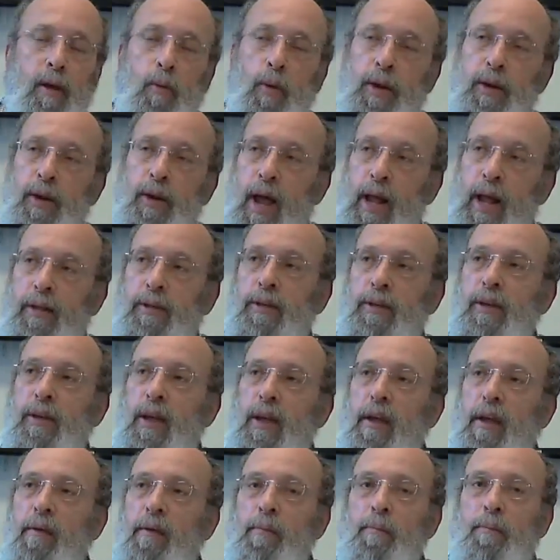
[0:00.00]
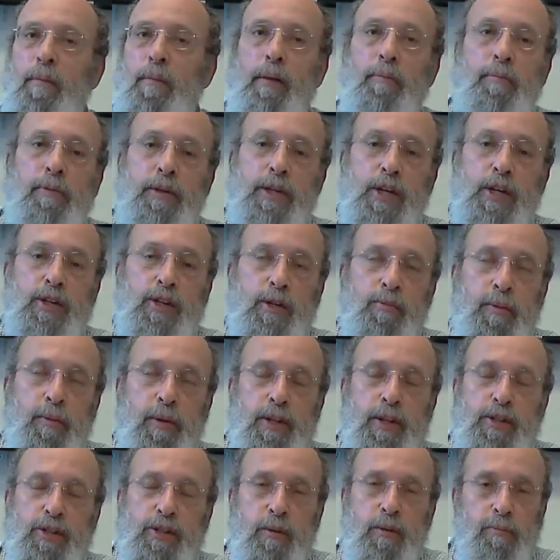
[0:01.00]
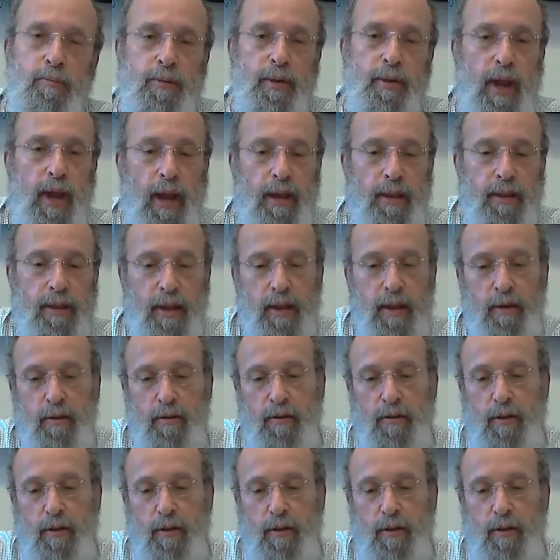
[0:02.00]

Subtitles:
we're not just to put it simply, I think,